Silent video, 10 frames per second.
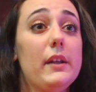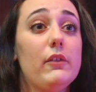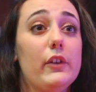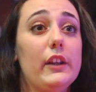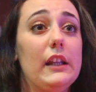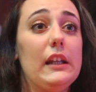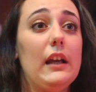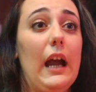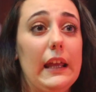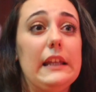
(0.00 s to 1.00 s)
being really
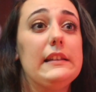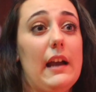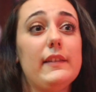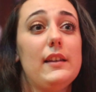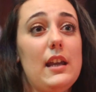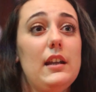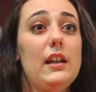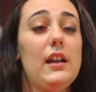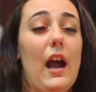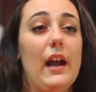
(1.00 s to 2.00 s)
highly intoxicated,
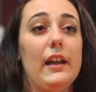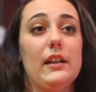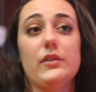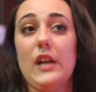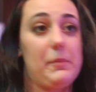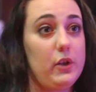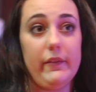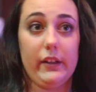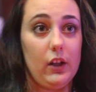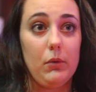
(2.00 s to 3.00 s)
I stop
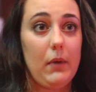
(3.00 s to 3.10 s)
serving them.